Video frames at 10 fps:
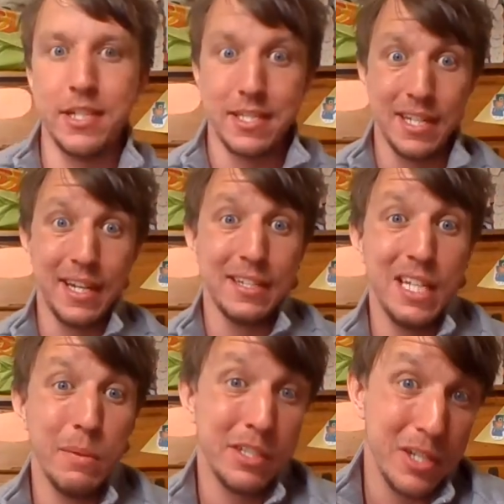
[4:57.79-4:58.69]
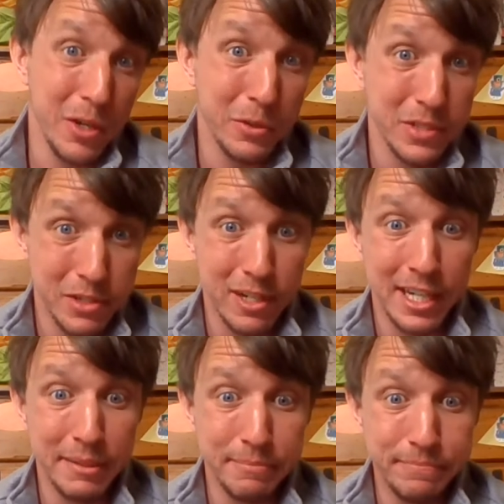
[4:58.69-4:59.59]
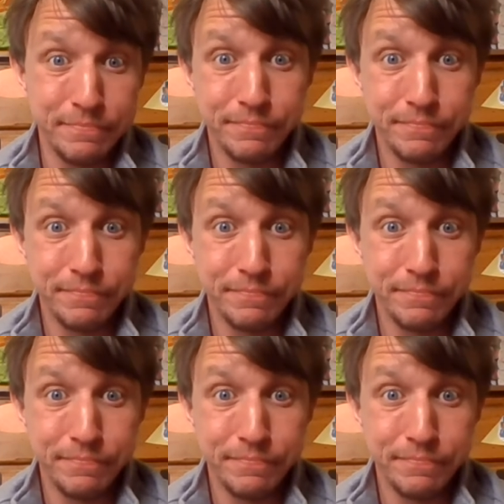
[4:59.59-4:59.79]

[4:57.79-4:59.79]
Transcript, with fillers: just like it did with toads, right?